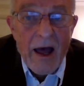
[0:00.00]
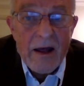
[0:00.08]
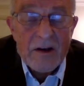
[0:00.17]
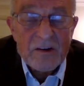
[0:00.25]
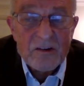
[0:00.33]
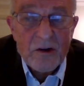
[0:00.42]

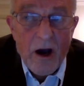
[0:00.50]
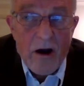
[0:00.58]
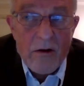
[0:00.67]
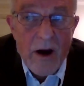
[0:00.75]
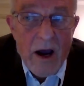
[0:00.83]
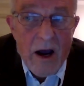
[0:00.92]

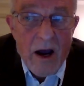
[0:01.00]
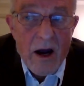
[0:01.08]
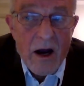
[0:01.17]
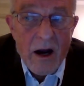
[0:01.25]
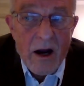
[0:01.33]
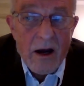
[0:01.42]
So,
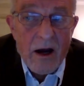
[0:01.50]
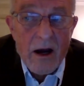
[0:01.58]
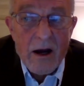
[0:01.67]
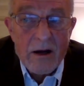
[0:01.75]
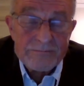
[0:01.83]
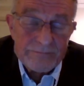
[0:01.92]

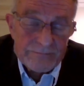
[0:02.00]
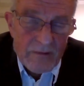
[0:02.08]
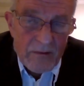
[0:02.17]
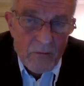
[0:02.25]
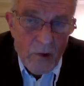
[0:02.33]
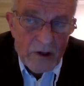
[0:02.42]

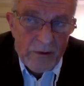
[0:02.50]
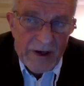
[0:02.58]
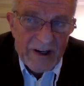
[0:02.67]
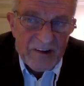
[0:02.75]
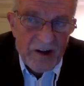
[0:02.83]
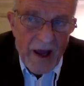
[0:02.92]
what one
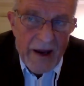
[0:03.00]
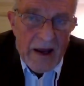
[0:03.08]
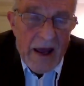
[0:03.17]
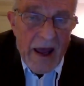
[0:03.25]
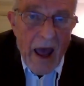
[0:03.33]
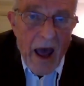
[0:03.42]
can say?
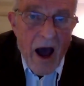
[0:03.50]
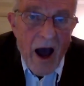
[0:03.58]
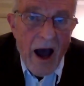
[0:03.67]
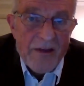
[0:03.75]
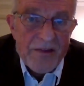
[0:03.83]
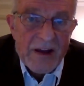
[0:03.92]

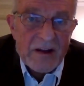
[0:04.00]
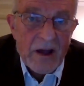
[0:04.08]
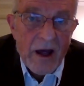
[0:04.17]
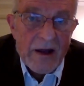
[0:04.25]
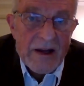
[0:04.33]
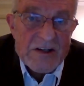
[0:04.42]
I think
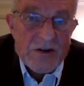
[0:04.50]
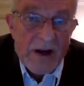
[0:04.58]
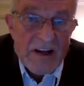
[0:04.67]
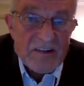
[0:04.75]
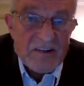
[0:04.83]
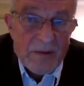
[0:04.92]
Israel
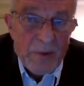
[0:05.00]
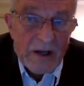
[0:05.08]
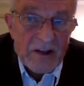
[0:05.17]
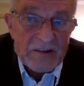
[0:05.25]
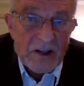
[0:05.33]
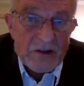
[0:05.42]
is an
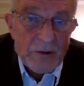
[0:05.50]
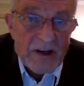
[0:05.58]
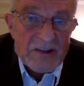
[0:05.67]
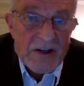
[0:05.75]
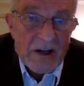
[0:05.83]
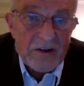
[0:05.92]
apartheid
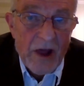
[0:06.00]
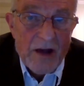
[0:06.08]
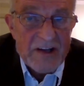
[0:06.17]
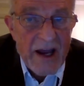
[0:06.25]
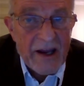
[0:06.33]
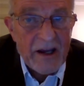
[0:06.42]
situation, as
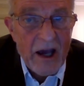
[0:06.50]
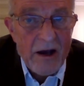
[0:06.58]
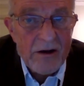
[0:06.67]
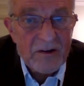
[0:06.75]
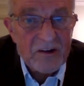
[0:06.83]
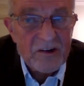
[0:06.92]
those
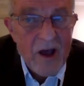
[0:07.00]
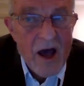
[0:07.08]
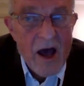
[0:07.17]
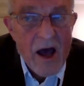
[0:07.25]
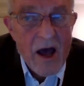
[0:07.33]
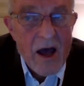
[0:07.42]
echoes
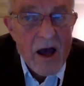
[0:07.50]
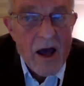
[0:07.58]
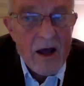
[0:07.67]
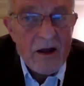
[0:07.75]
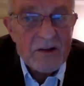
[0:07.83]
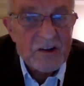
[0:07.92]

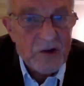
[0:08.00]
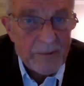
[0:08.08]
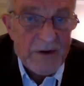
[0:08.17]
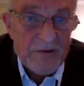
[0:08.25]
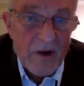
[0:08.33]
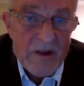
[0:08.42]
struck
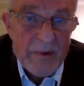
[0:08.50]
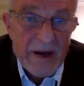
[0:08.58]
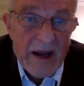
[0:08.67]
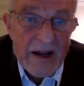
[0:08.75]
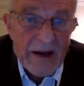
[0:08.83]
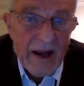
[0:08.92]
me from the
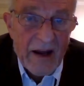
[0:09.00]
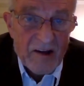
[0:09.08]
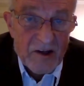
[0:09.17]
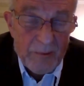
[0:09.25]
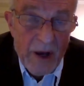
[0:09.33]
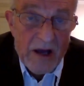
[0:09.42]
beginning, and
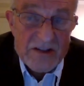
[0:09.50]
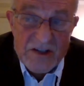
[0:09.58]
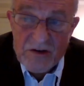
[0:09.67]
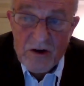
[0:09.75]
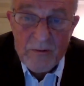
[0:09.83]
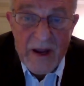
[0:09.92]
I suppose
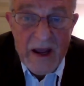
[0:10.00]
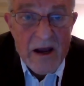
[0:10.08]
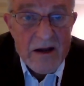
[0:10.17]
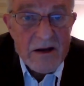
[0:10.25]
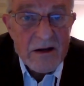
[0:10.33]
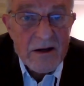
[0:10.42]
drew me
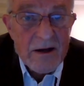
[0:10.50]
in.